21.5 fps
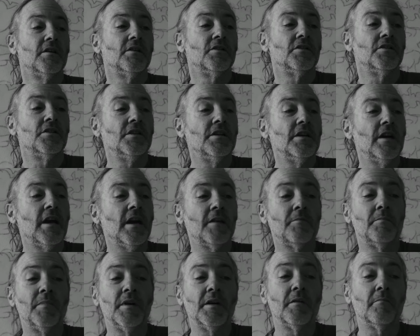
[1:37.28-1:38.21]
She
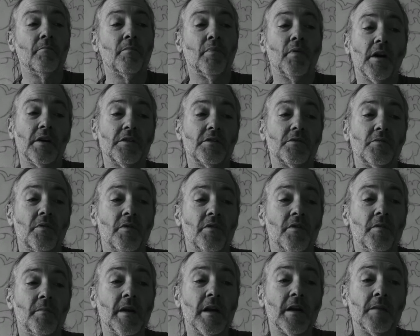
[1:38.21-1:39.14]
had been impressed
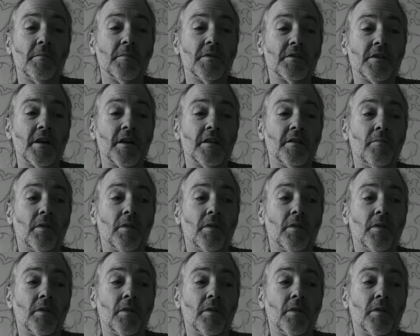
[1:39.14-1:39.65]
with the man beside